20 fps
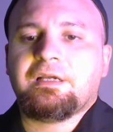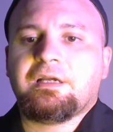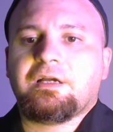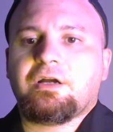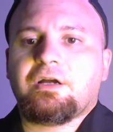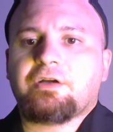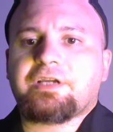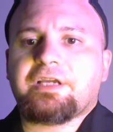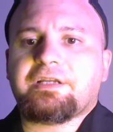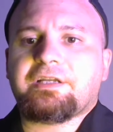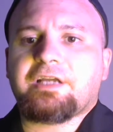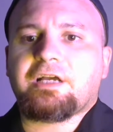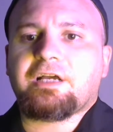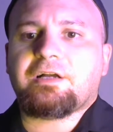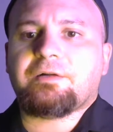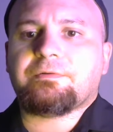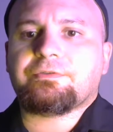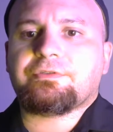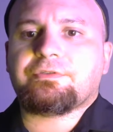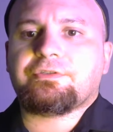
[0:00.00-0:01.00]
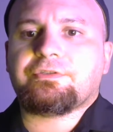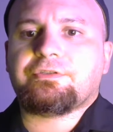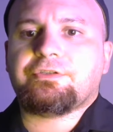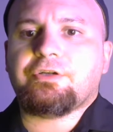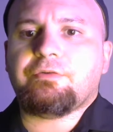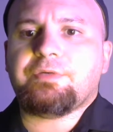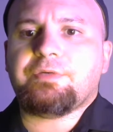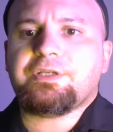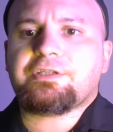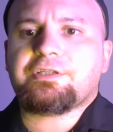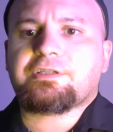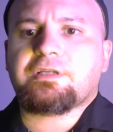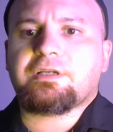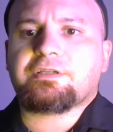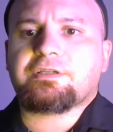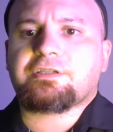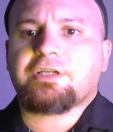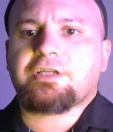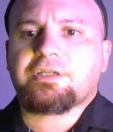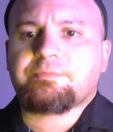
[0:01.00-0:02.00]
Okay, now, Joey's
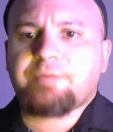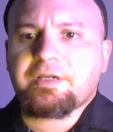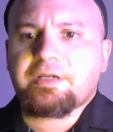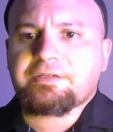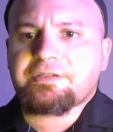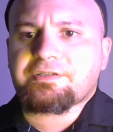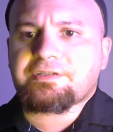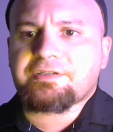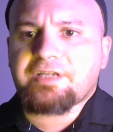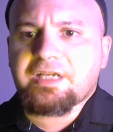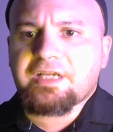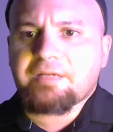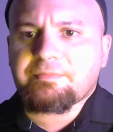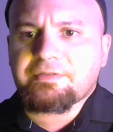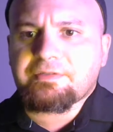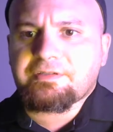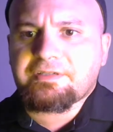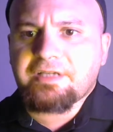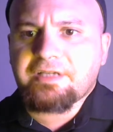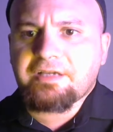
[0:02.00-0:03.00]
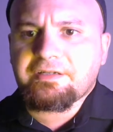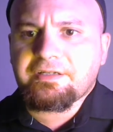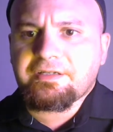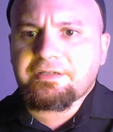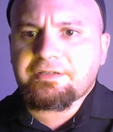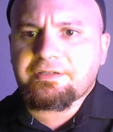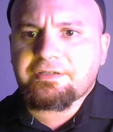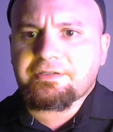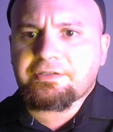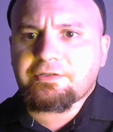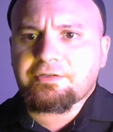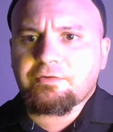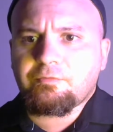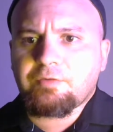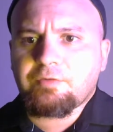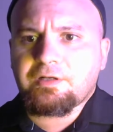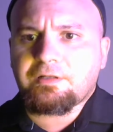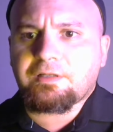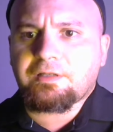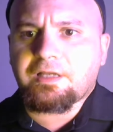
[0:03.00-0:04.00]
suspect is named Dennis
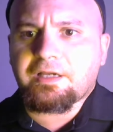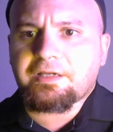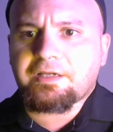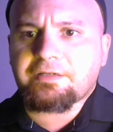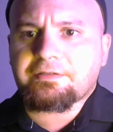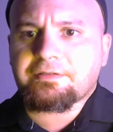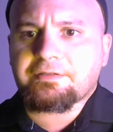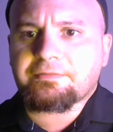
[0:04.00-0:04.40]
Willite.